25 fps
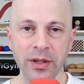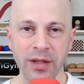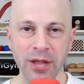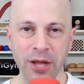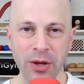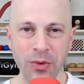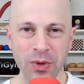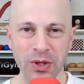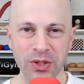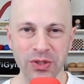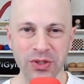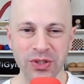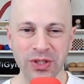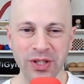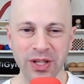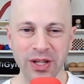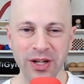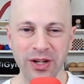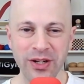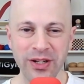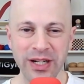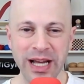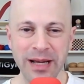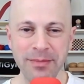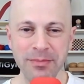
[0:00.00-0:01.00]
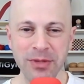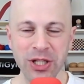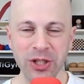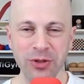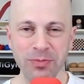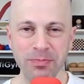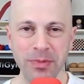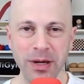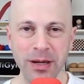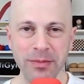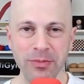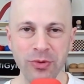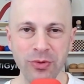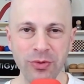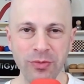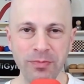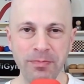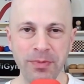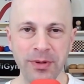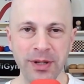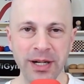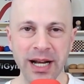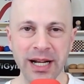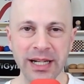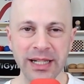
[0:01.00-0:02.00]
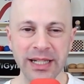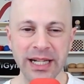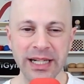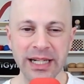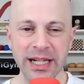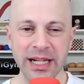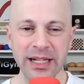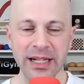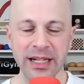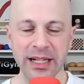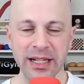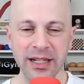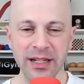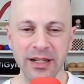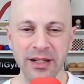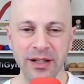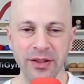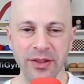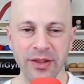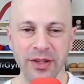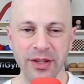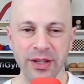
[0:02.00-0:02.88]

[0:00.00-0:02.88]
There was Ramesh Babu Pragnananda,